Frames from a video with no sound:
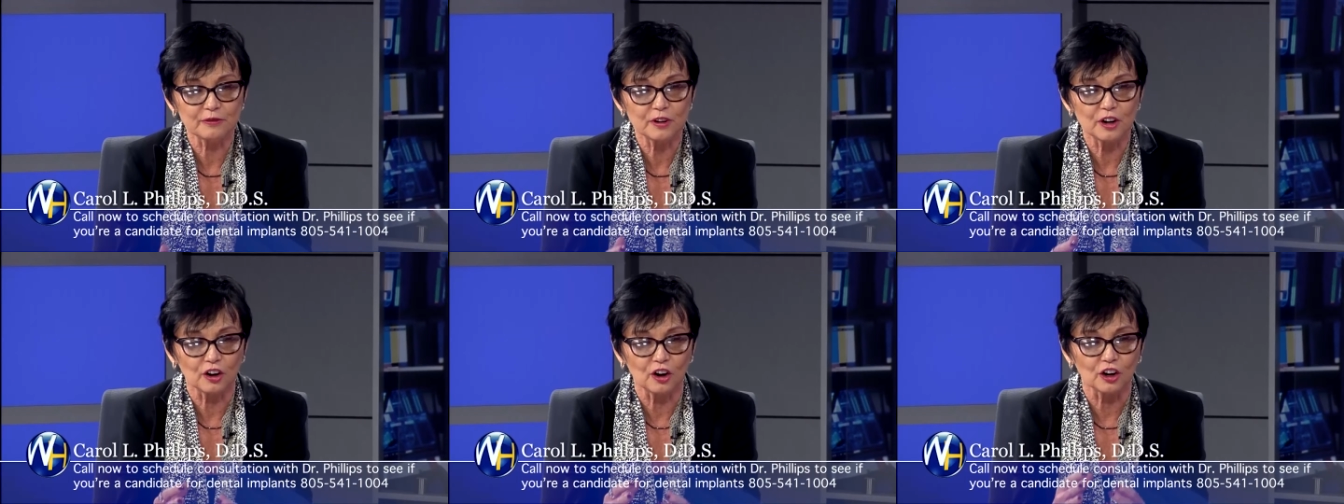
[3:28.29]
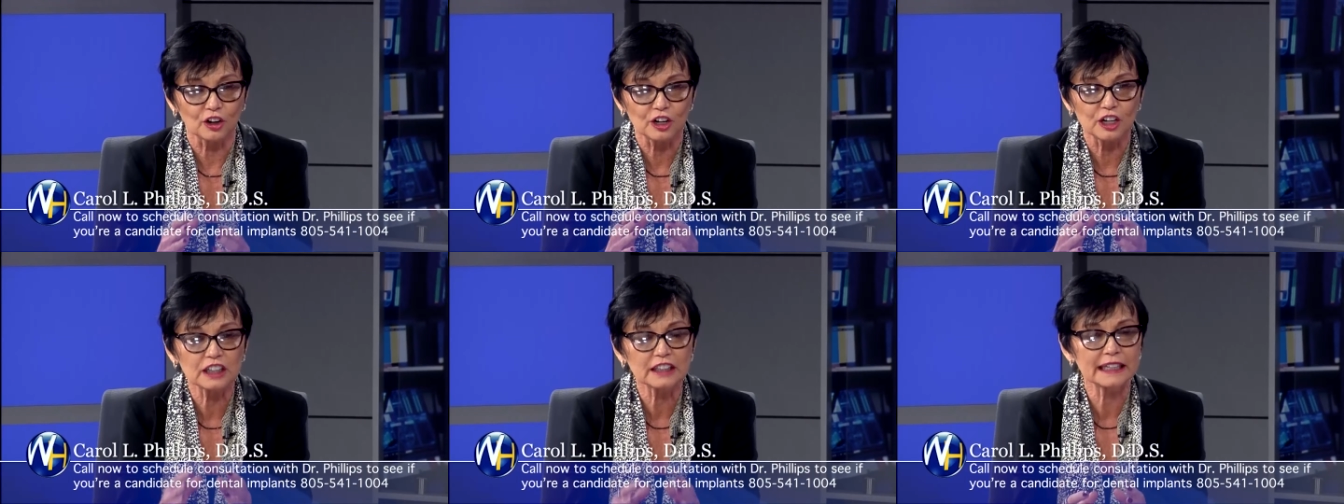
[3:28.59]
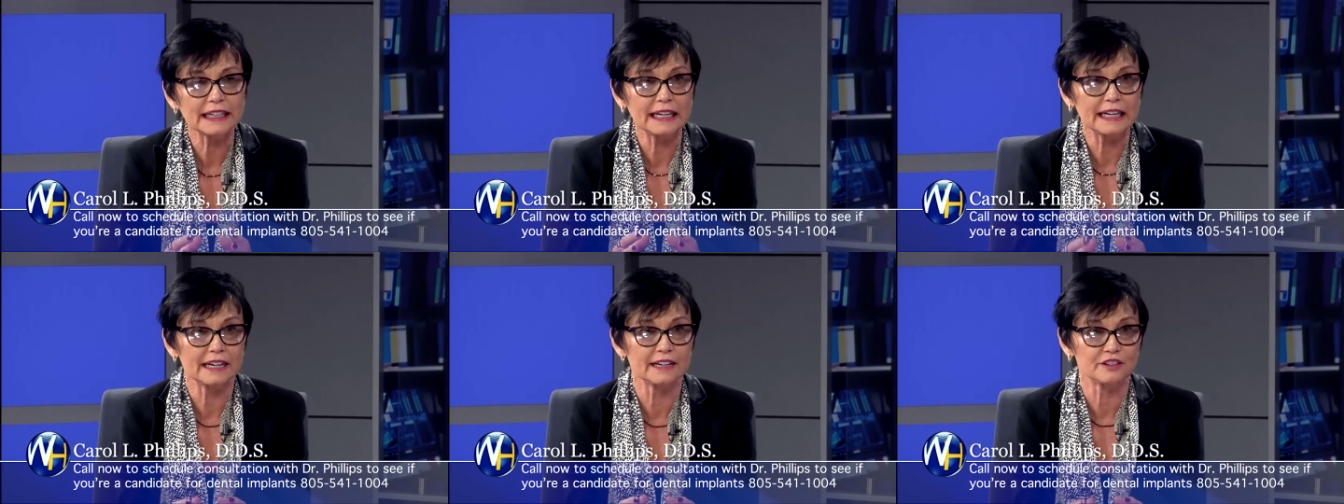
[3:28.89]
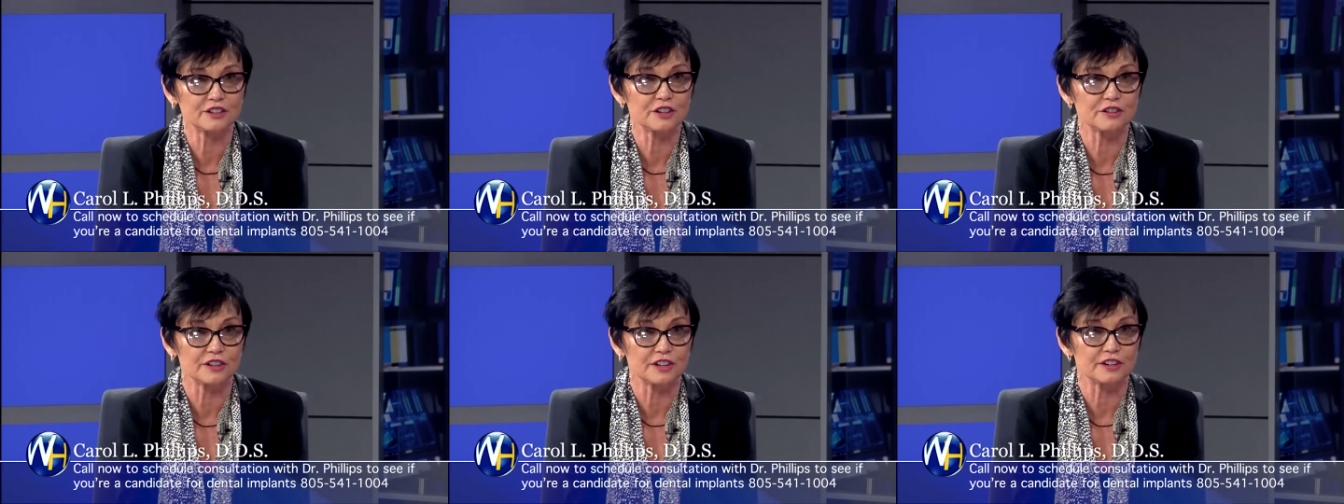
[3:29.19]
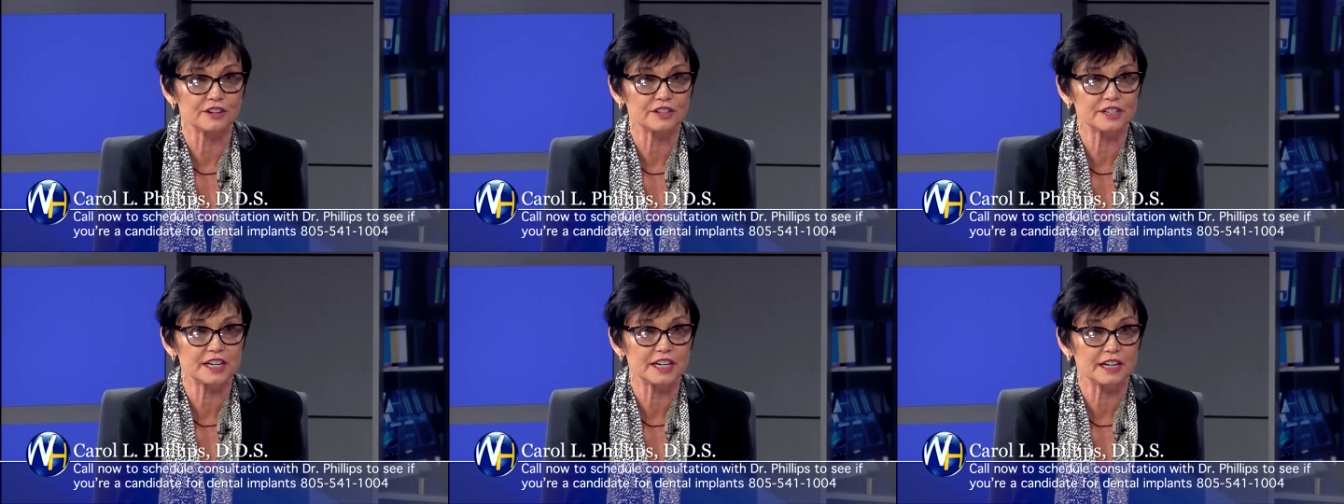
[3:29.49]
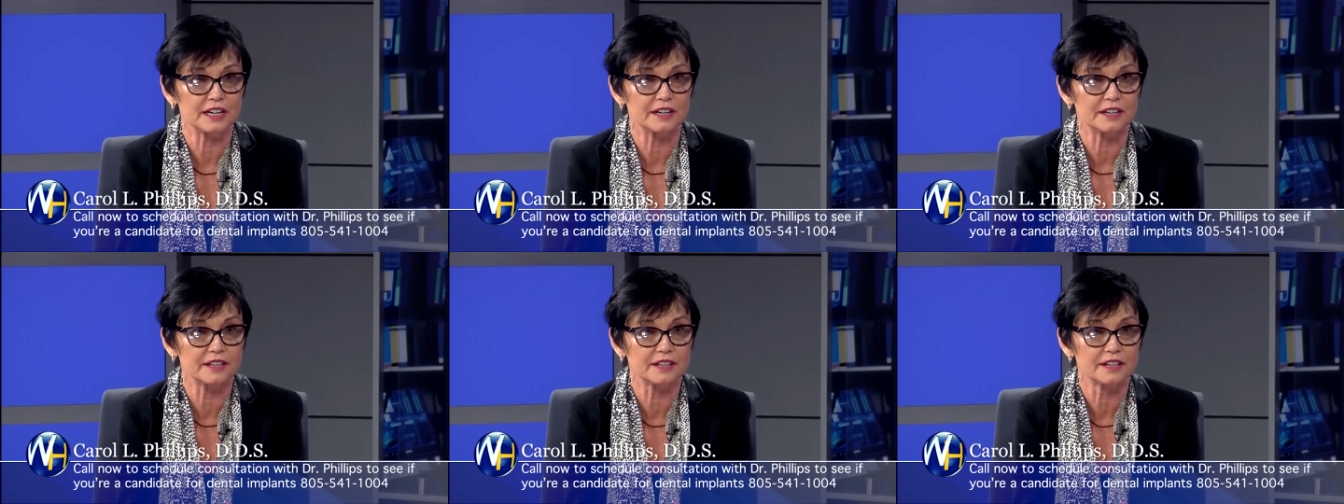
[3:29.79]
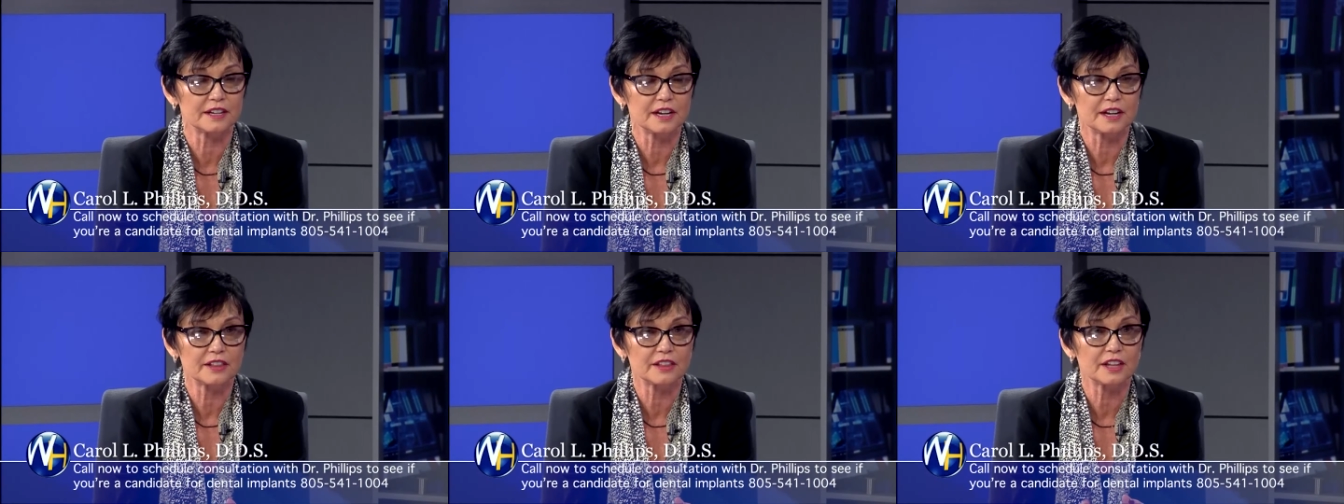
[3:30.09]
are clinging to their teeth
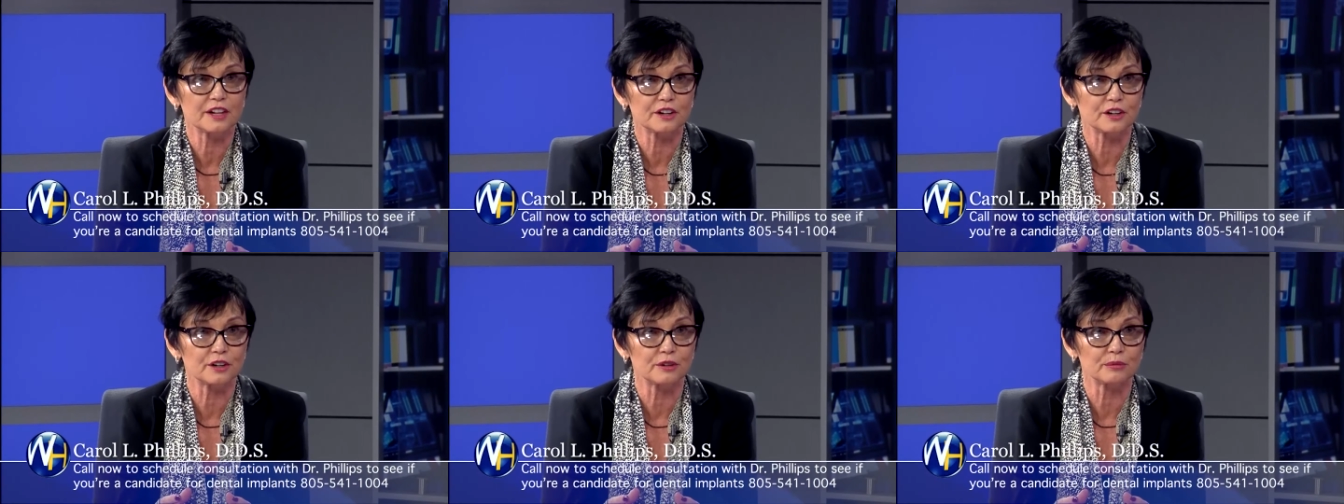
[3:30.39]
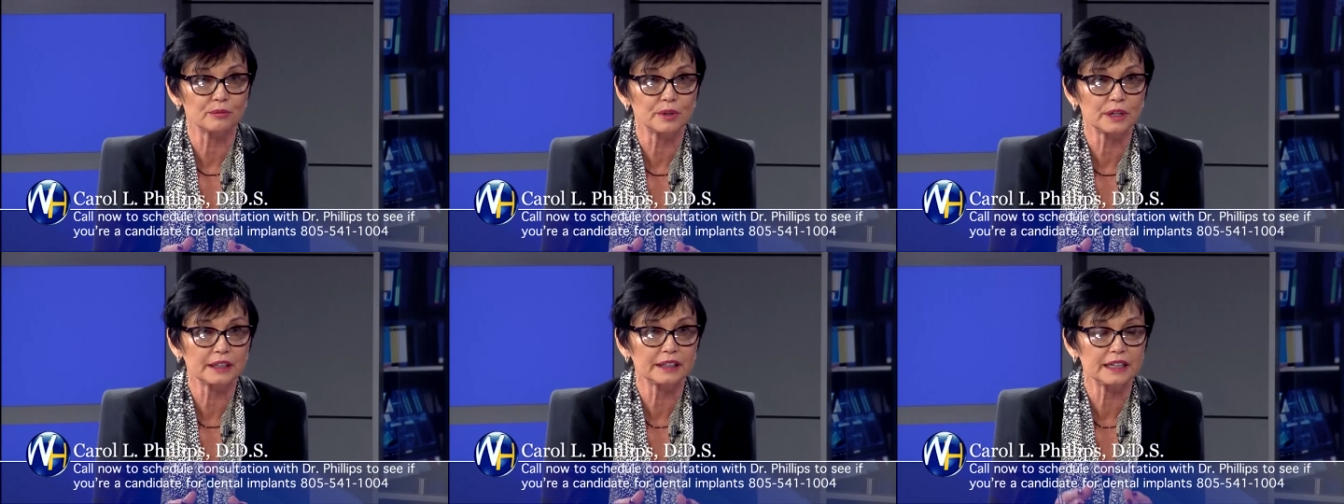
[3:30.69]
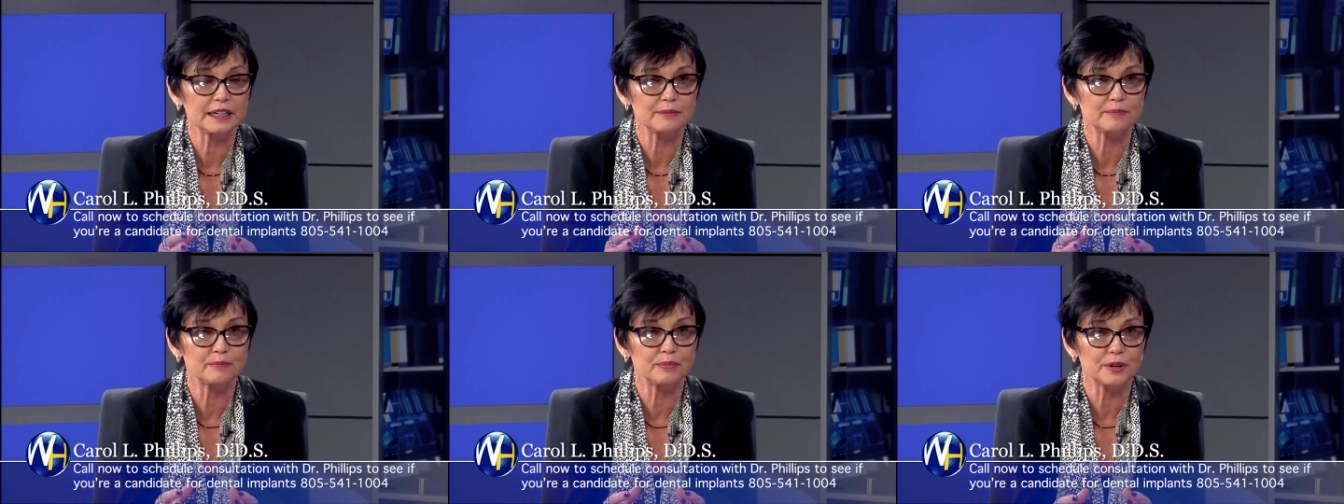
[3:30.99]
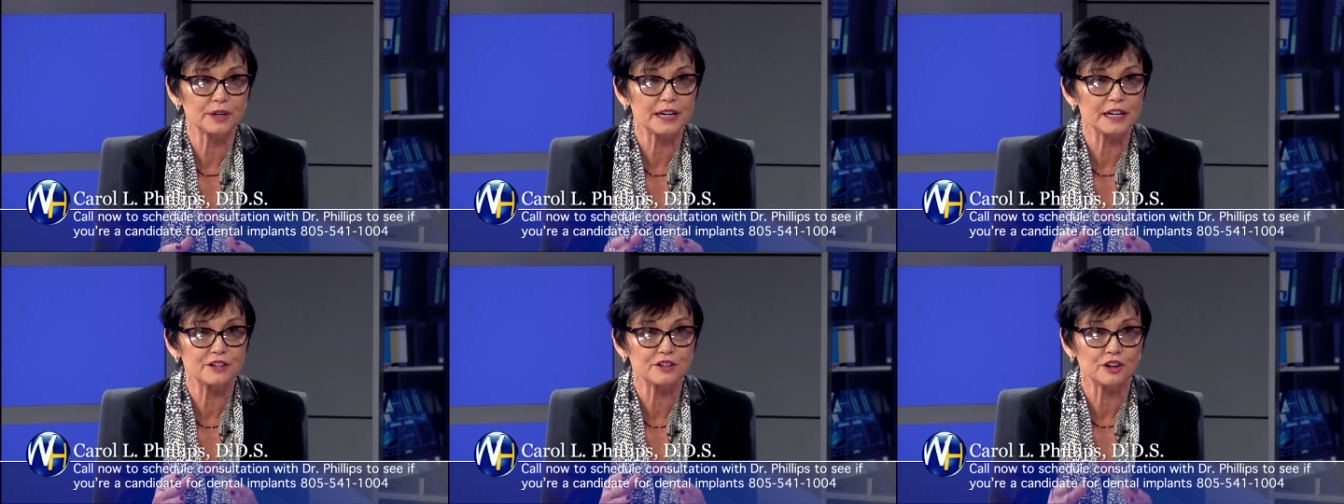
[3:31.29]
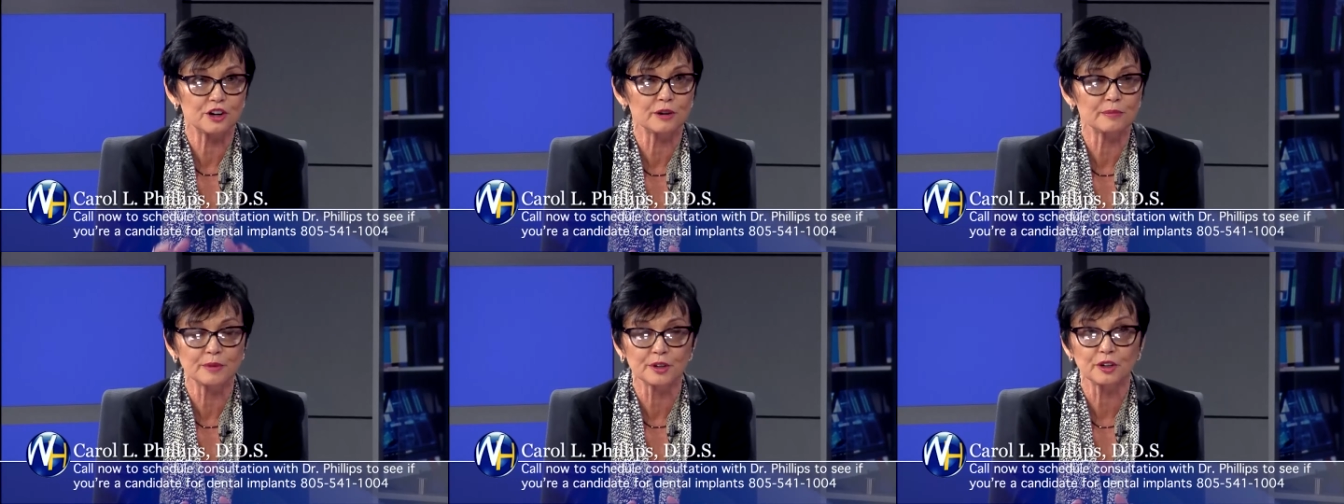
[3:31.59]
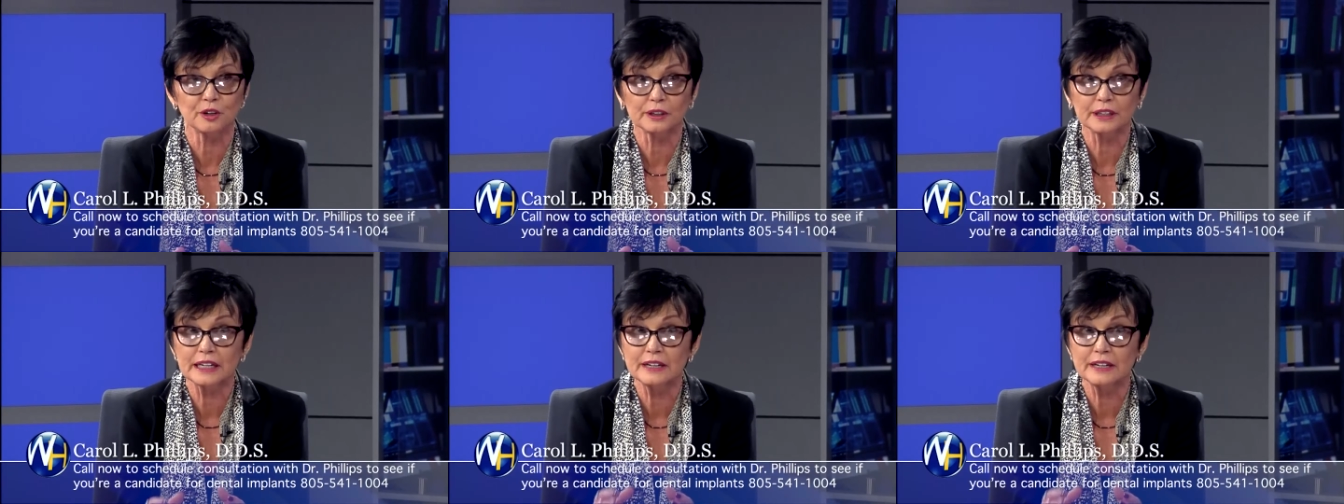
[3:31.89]
that are really pretty terminal,